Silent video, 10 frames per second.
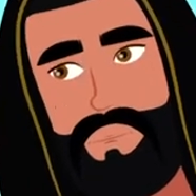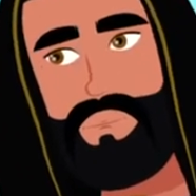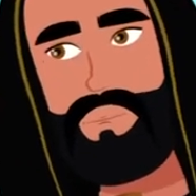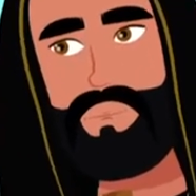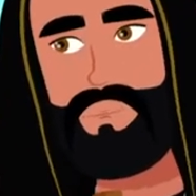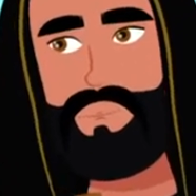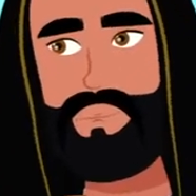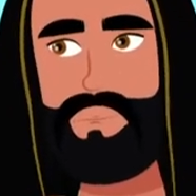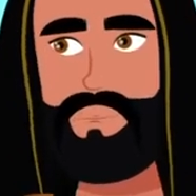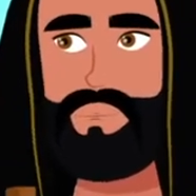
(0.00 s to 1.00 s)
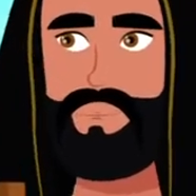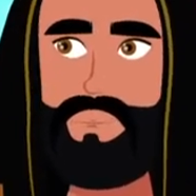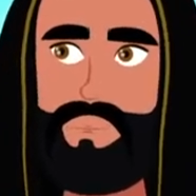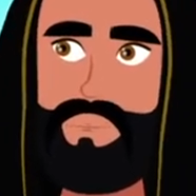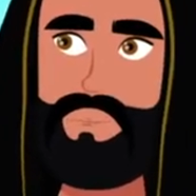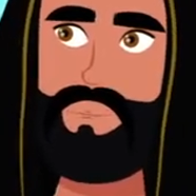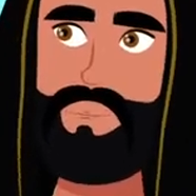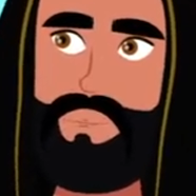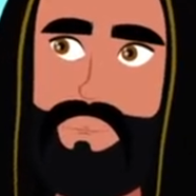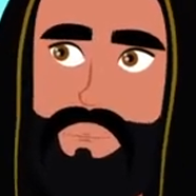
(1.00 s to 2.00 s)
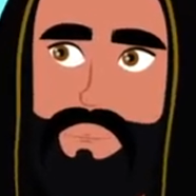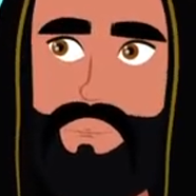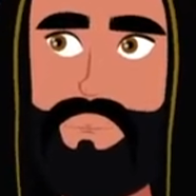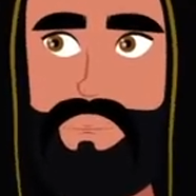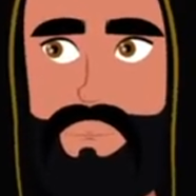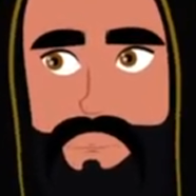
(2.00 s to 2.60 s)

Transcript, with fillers: the desert of Shiheet, becoming a monk